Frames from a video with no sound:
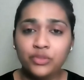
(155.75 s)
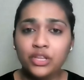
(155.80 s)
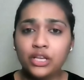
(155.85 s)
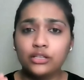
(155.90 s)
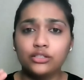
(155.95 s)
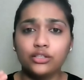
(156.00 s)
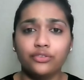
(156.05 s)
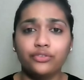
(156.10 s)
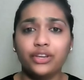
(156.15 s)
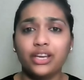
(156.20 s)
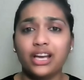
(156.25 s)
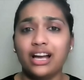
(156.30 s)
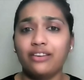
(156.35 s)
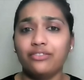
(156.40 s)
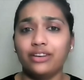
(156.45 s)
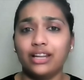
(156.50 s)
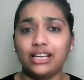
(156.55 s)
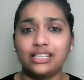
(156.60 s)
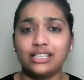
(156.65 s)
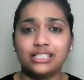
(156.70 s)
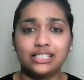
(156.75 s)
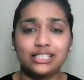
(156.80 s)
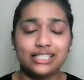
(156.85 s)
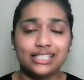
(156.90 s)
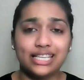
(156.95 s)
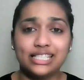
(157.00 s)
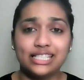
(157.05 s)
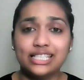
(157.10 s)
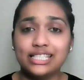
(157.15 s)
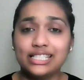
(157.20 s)
So if you have like
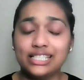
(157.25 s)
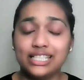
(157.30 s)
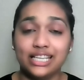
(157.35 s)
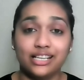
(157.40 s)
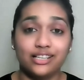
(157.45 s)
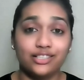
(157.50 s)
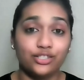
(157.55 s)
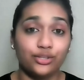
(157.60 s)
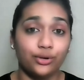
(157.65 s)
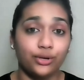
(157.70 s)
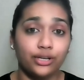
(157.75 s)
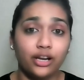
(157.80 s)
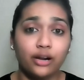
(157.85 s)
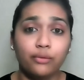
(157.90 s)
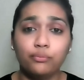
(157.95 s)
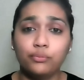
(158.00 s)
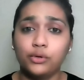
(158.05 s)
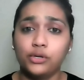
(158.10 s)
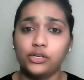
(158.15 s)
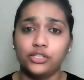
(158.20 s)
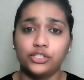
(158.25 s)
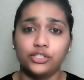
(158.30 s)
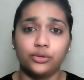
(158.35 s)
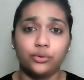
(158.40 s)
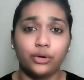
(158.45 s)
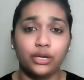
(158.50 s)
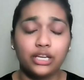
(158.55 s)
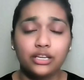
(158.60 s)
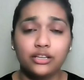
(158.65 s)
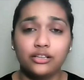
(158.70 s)
statistics or numbers or
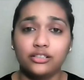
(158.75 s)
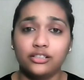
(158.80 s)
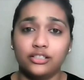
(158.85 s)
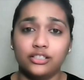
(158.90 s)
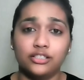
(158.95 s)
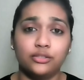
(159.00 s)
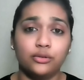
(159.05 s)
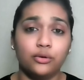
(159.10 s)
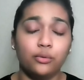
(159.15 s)
years,